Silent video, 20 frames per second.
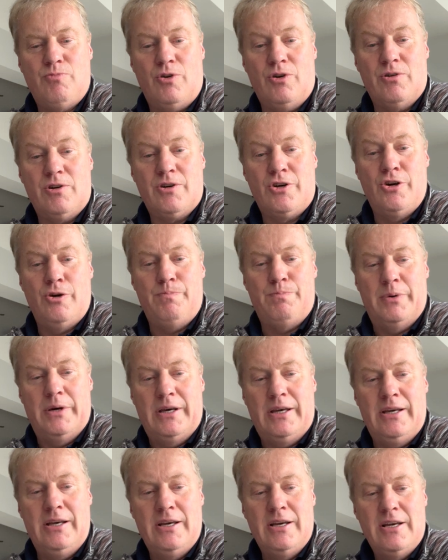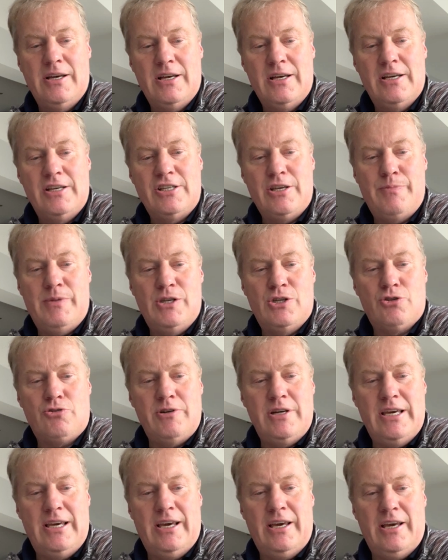what could be some
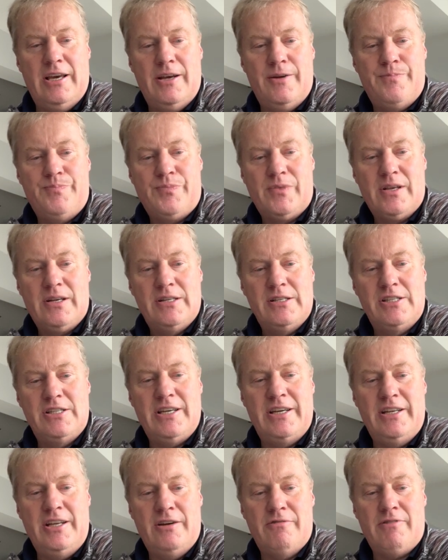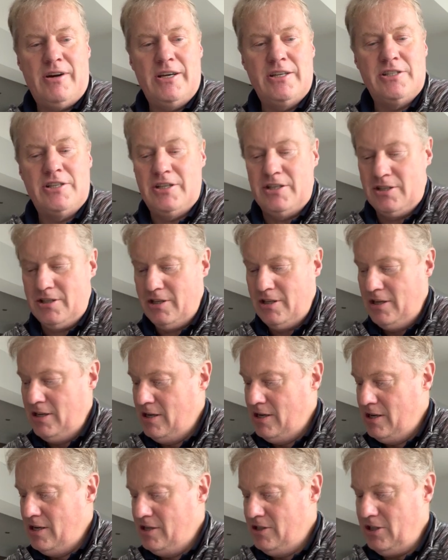intriguing senior races.
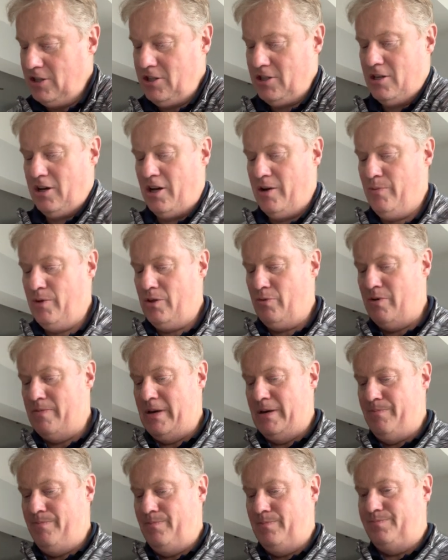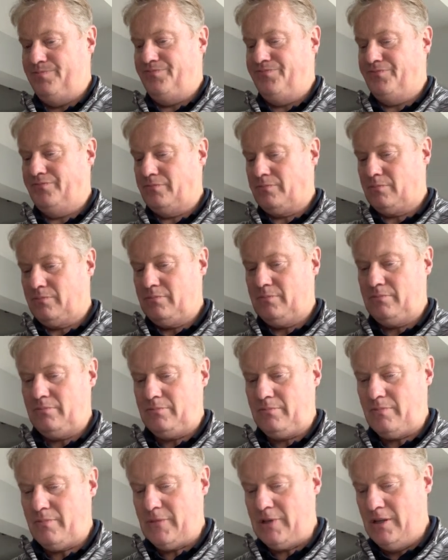Just starting with the women,
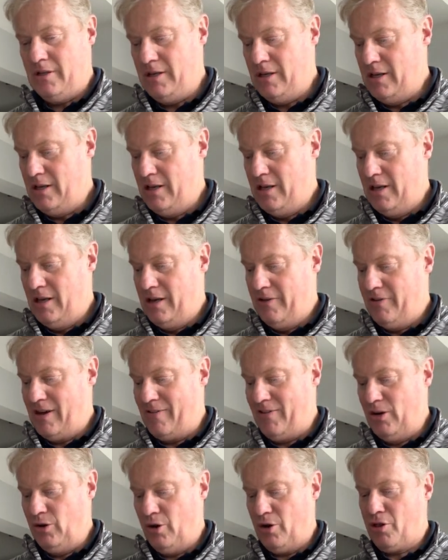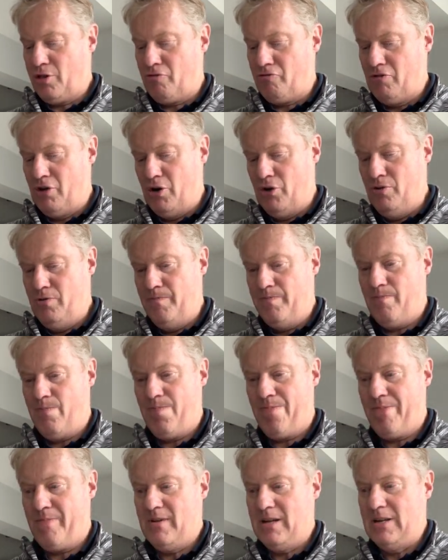if you have a look through,
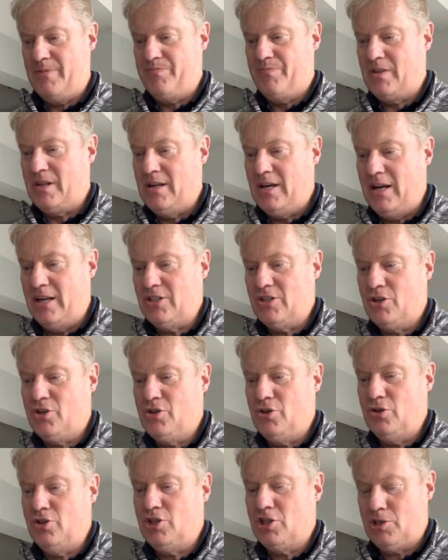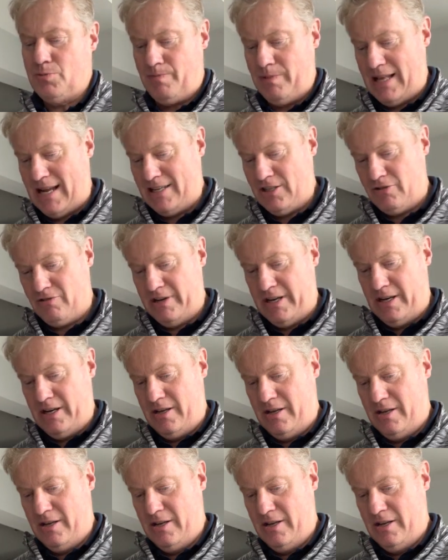there's a good
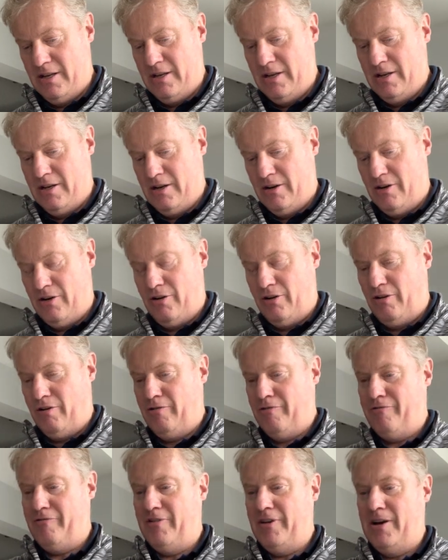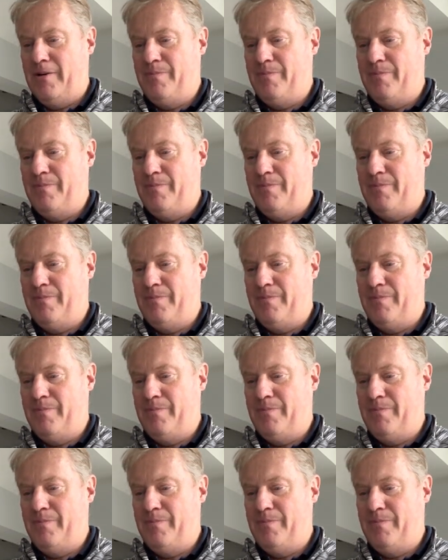splattering of